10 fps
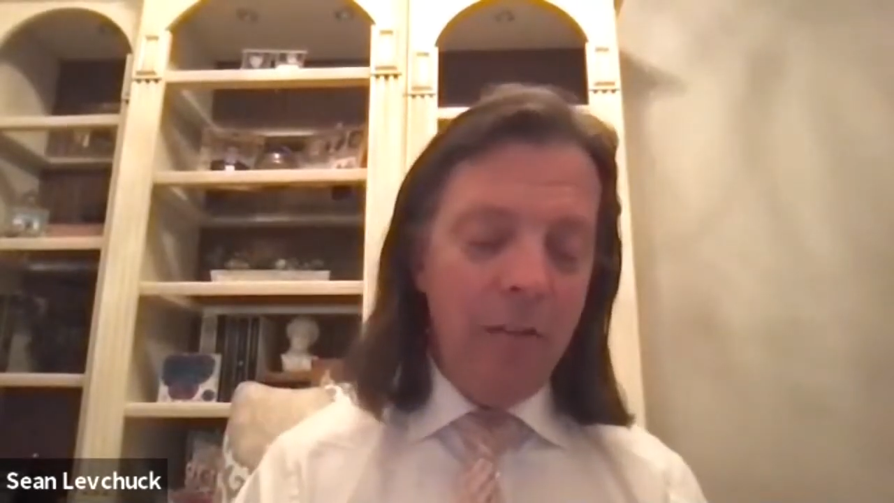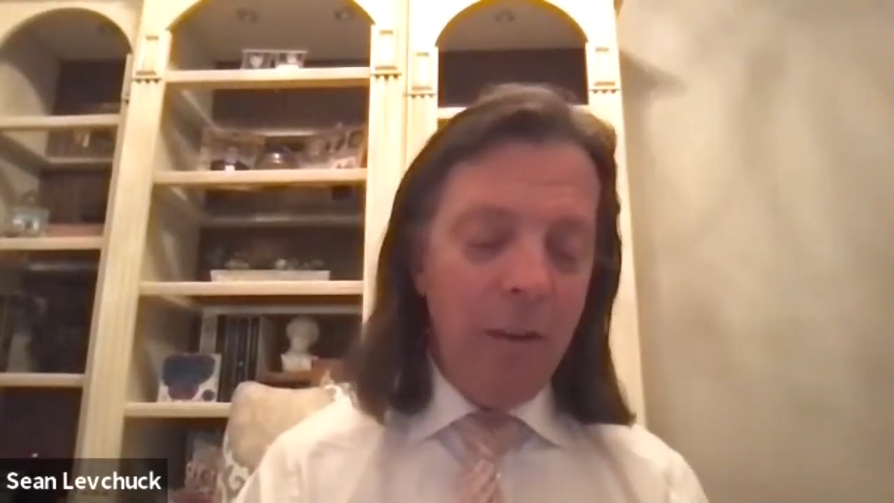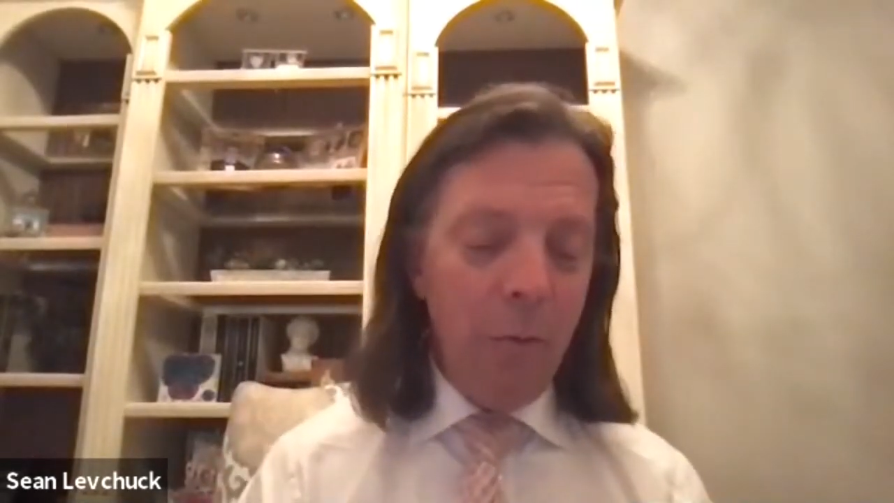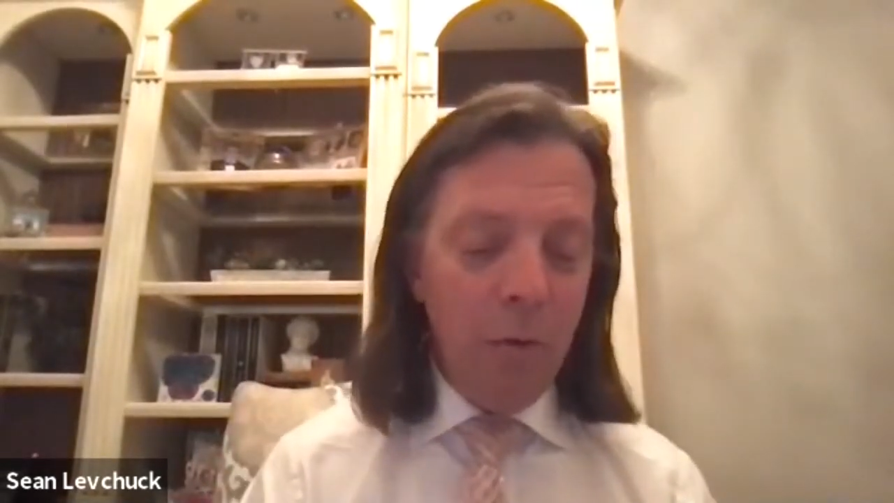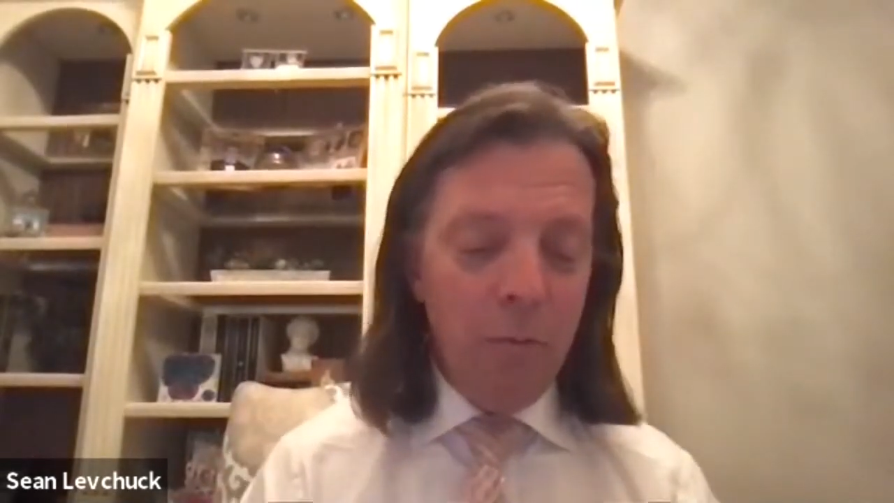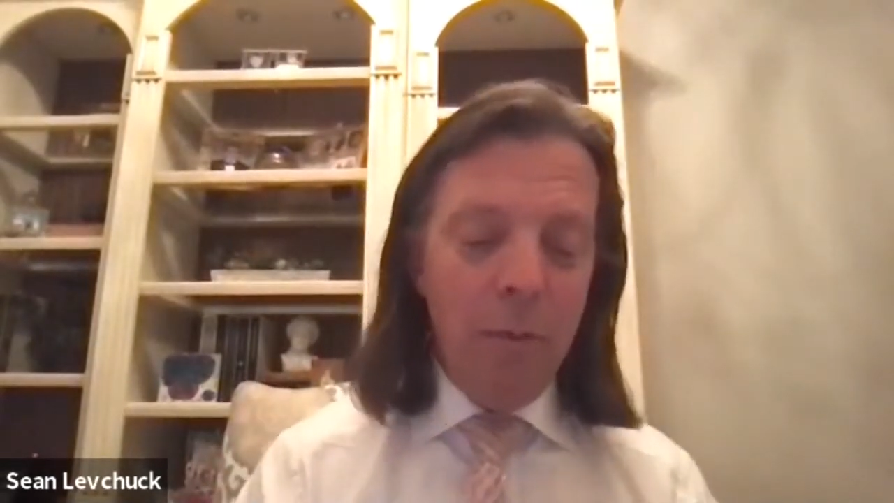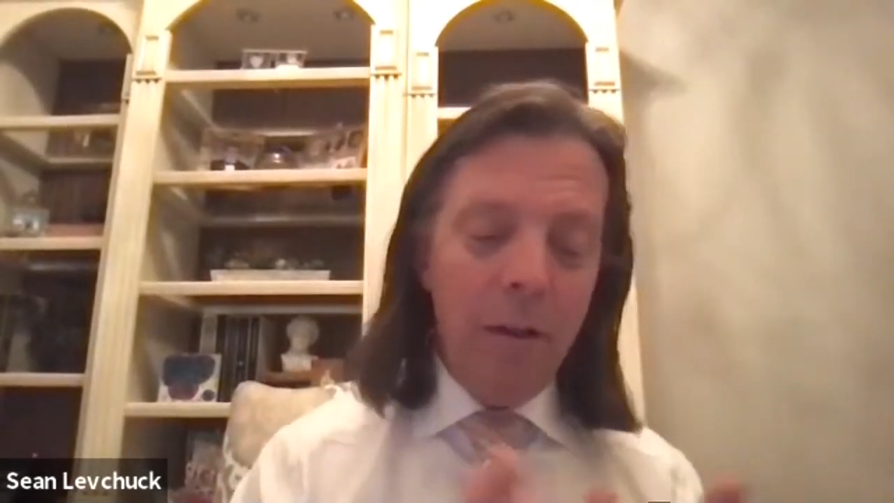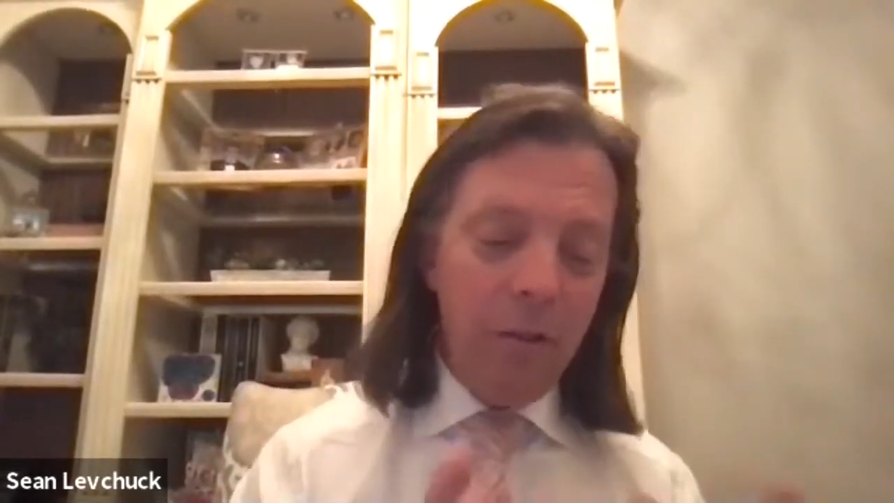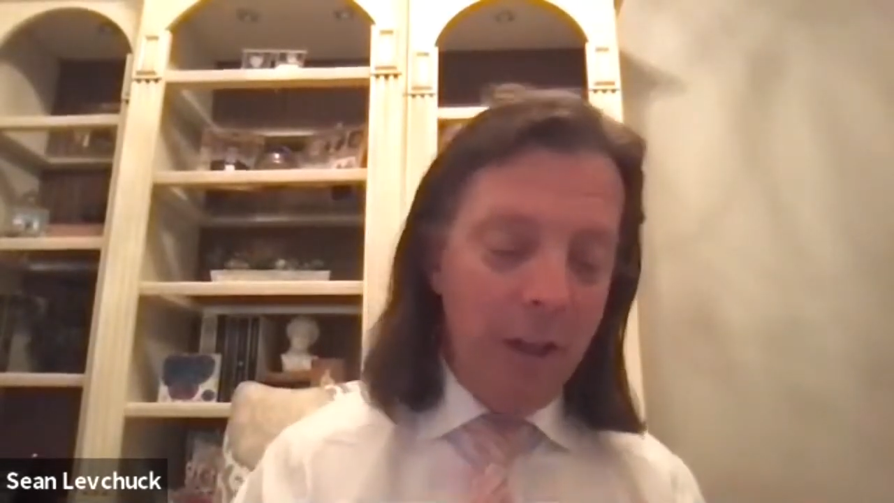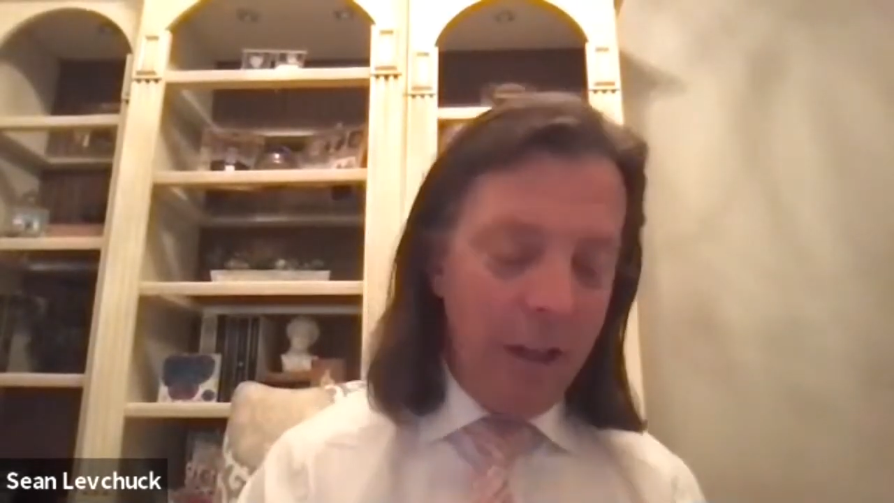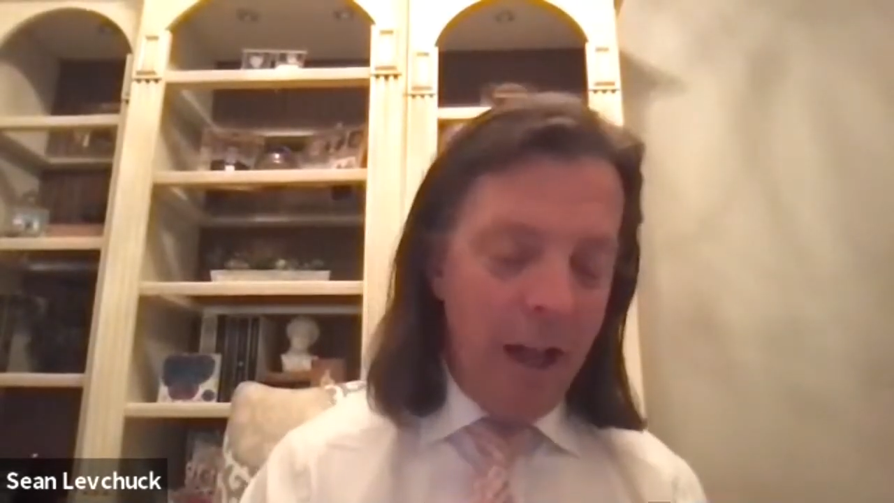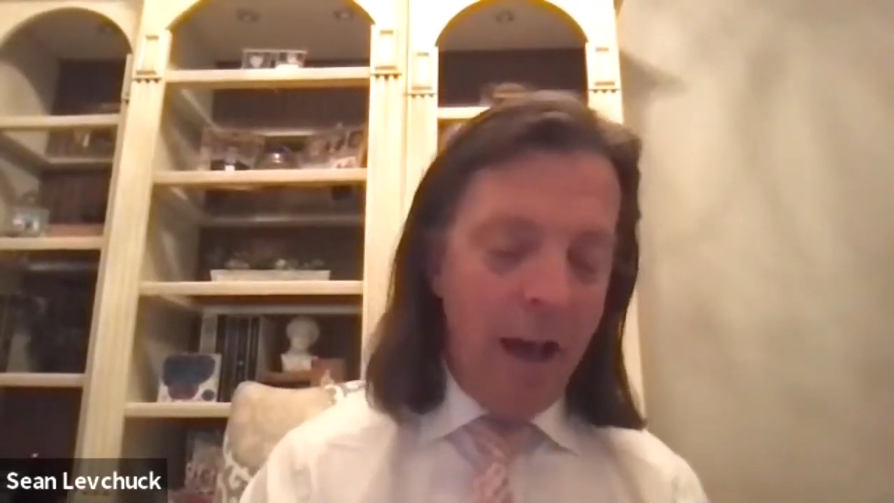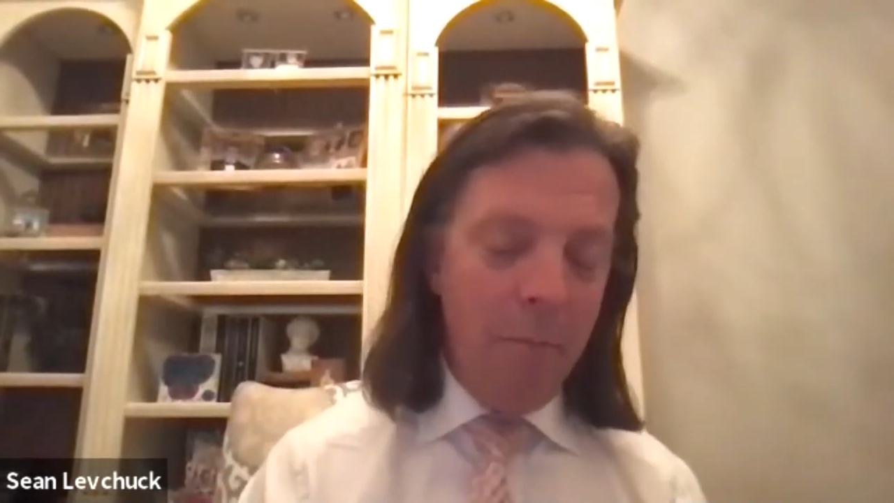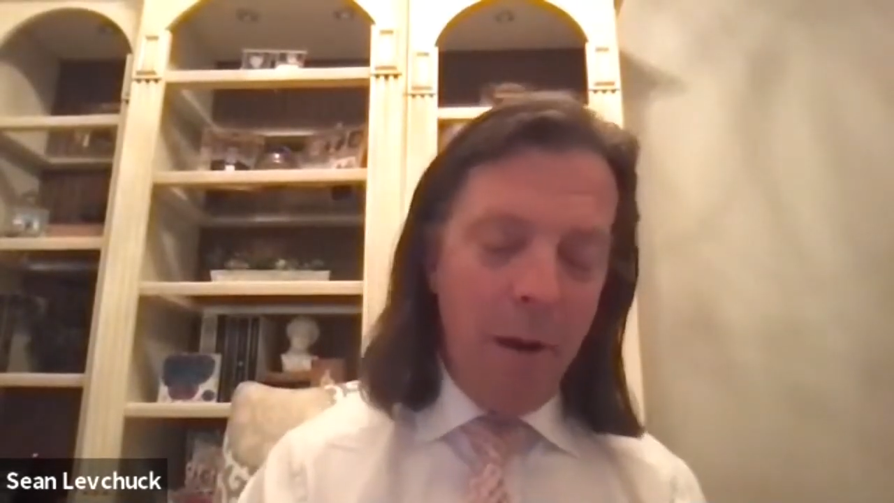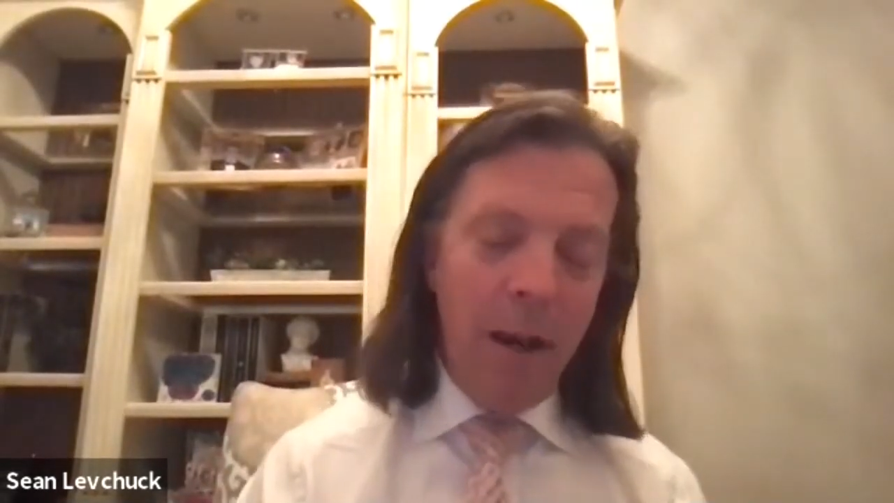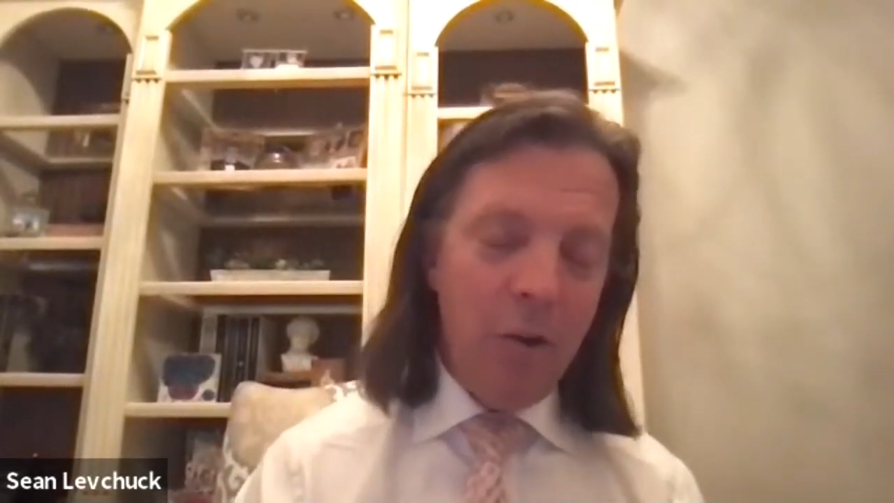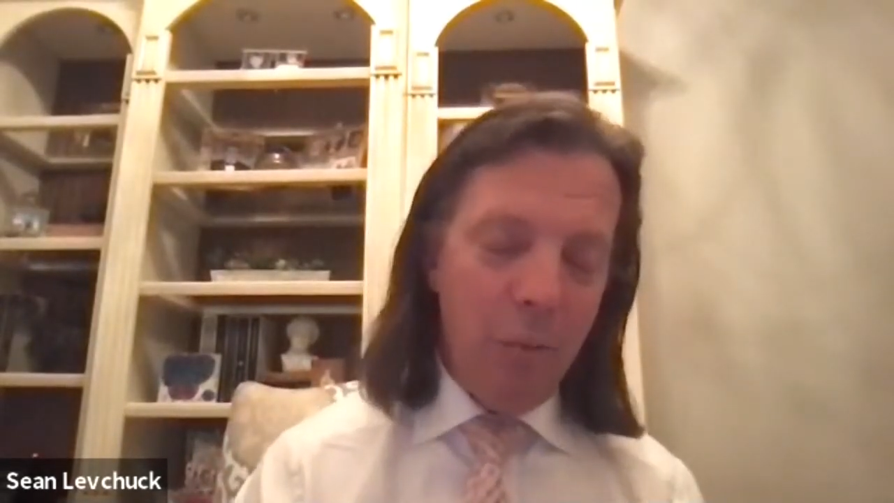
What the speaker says: he was missing that major